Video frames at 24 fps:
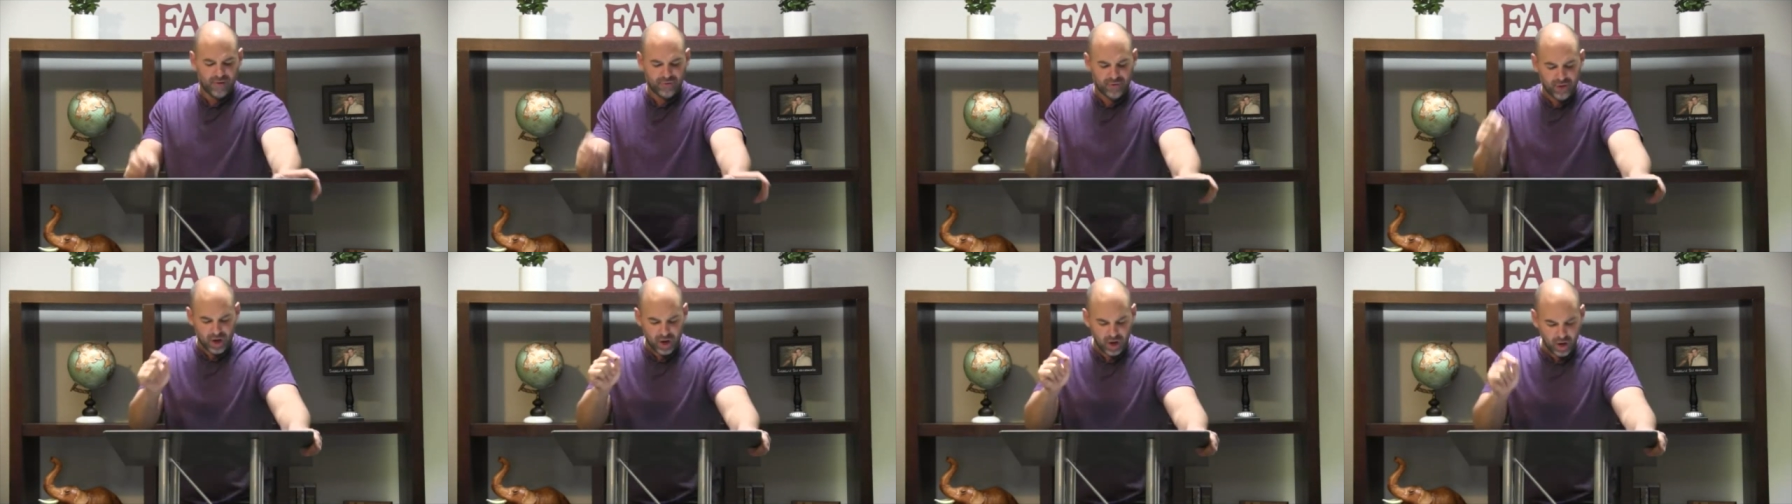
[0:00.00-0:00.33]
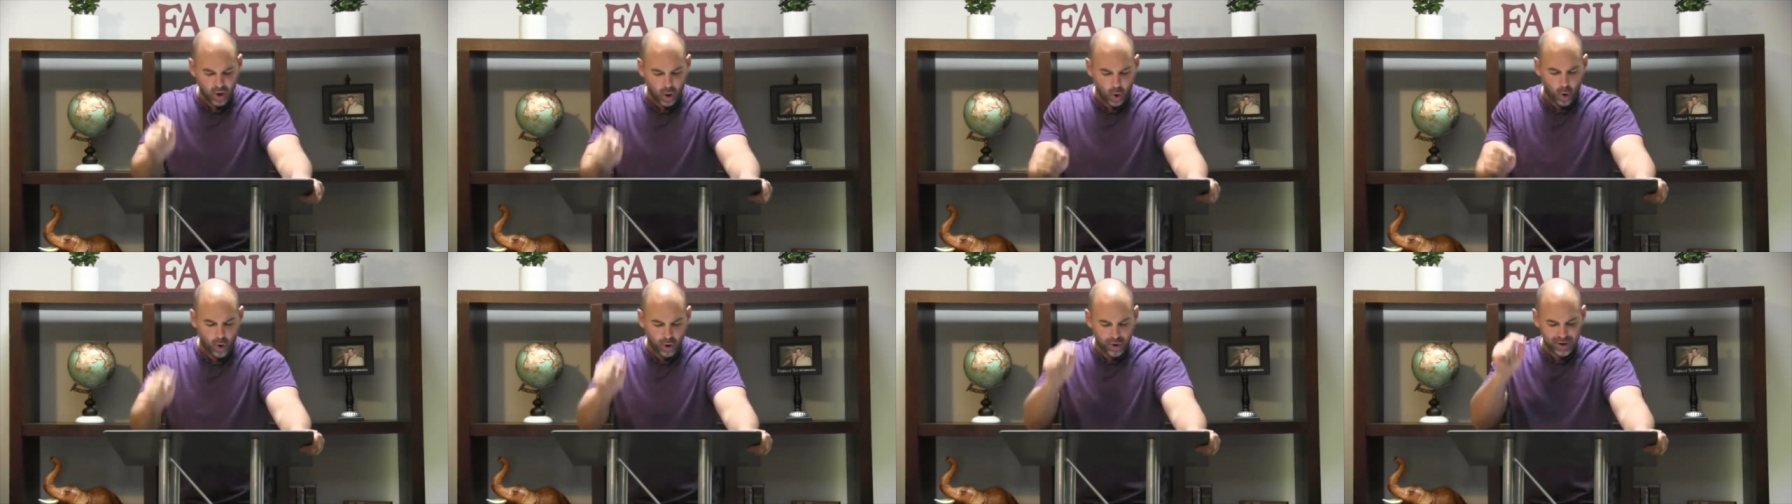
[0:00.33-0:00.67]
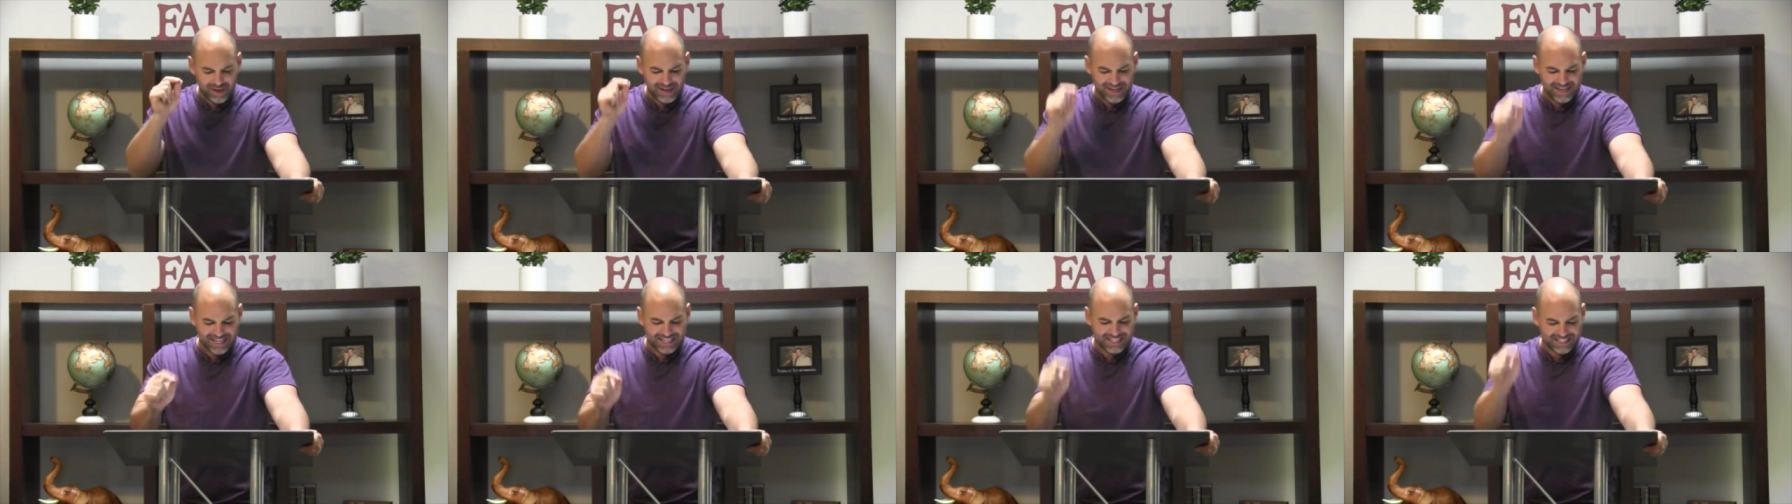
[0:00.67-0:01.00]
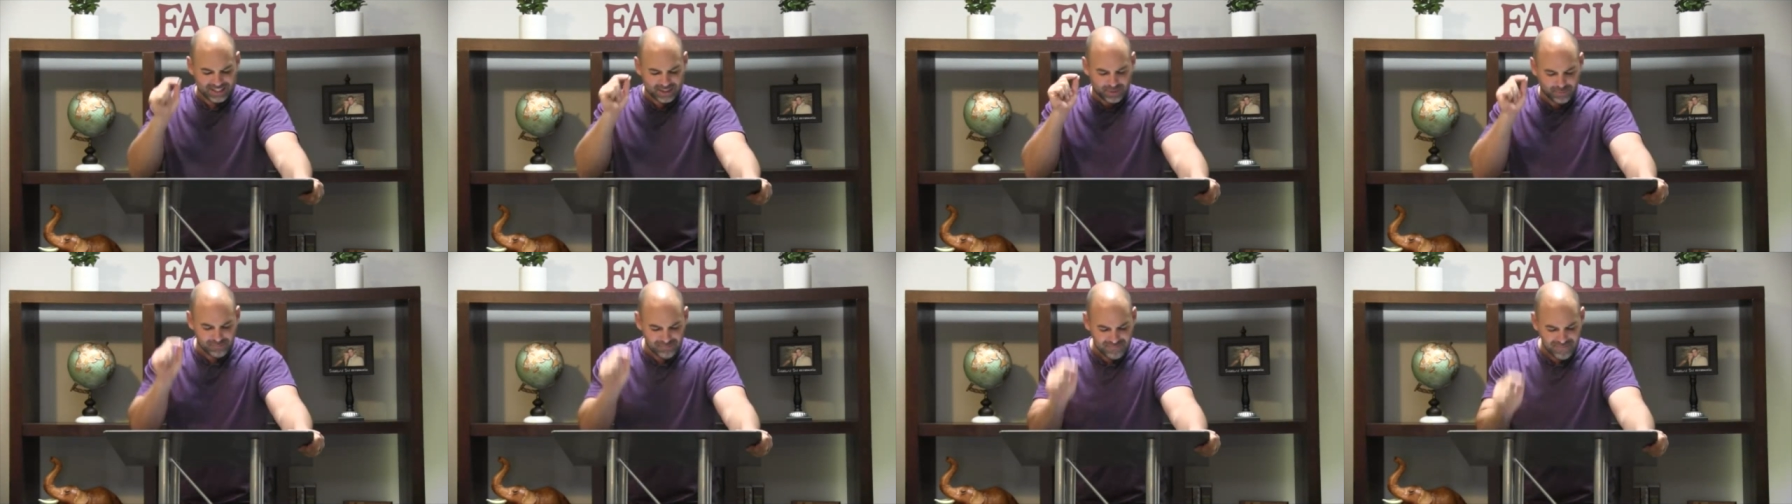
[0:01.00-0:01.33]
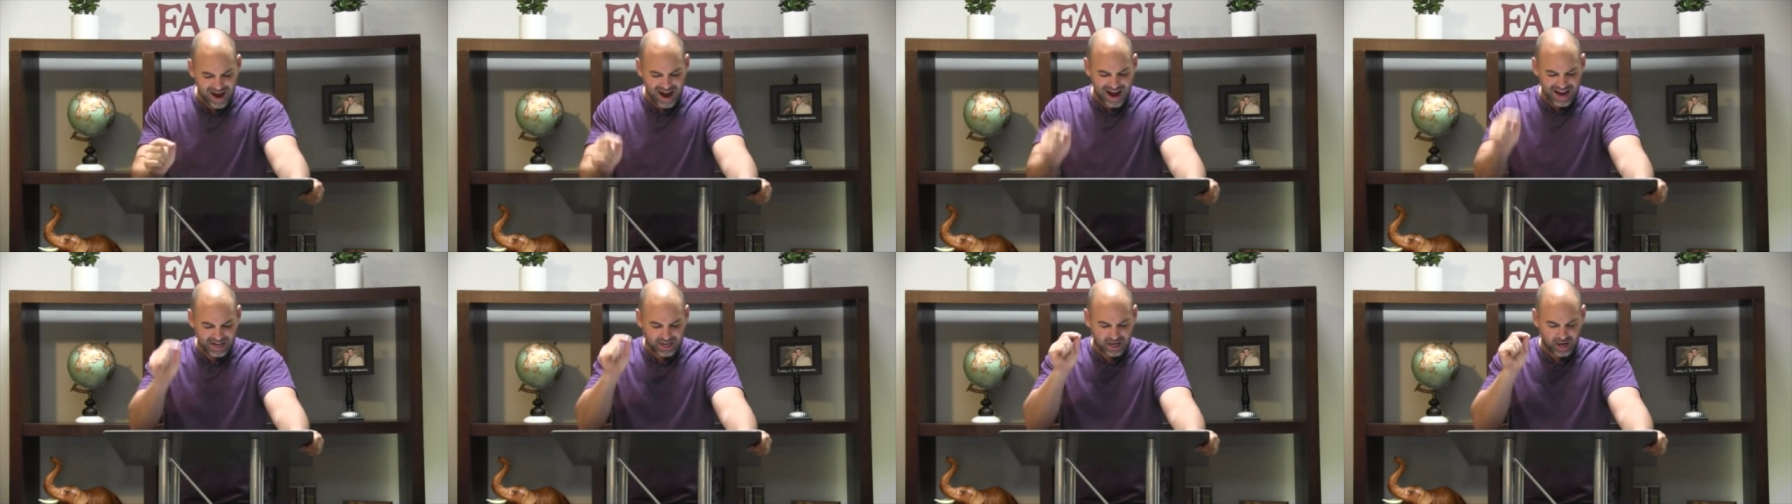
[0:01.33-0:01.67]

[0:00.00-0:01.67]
The Lord is my